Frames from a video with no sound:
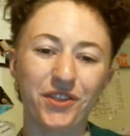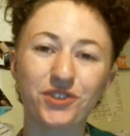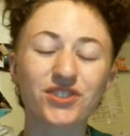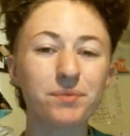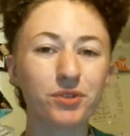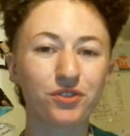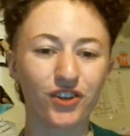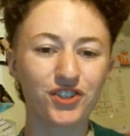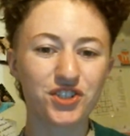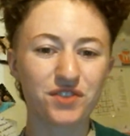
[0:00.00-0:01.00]
There are similar
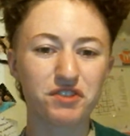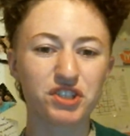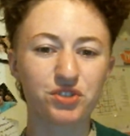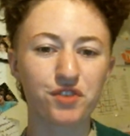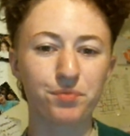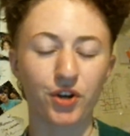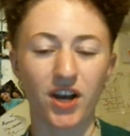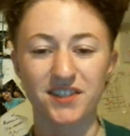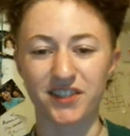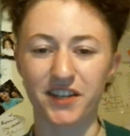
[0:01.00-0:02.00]
versions of the story from
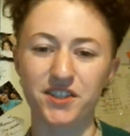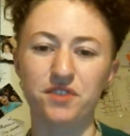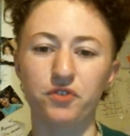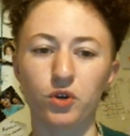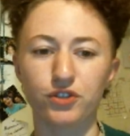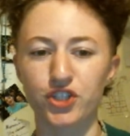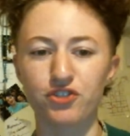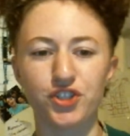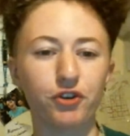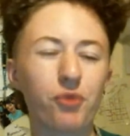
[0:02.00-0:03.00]
across dozens of
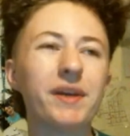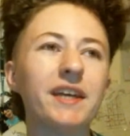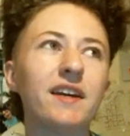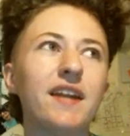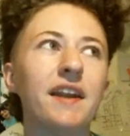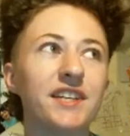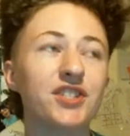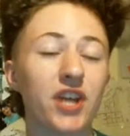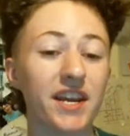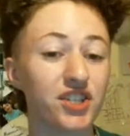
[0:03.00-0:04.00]
cultures. European and
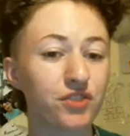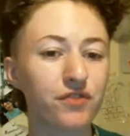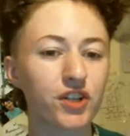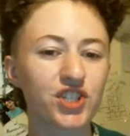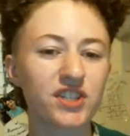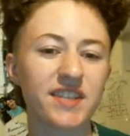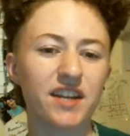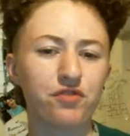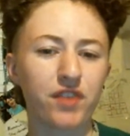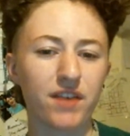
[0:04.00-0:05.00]
East Asian versions
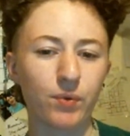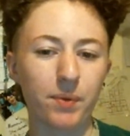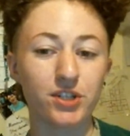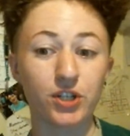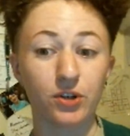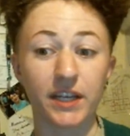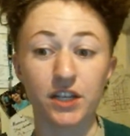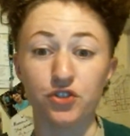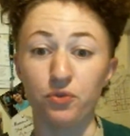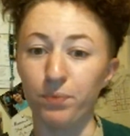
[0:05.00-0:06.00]
tend to favor women turning
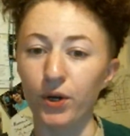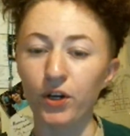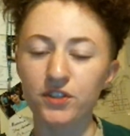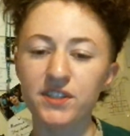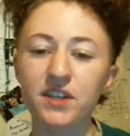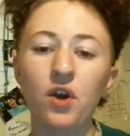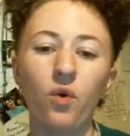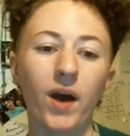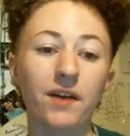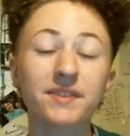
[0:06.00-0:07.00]
into birds,
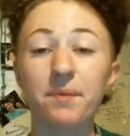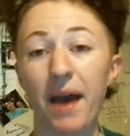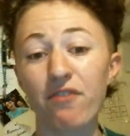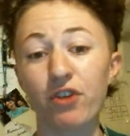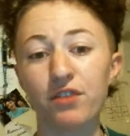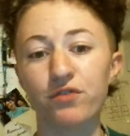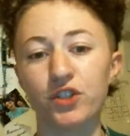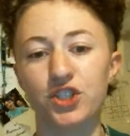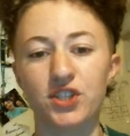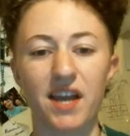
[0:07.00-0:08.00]
while some African
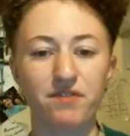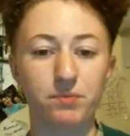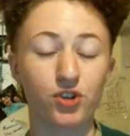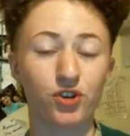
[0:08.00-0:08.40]
versions have them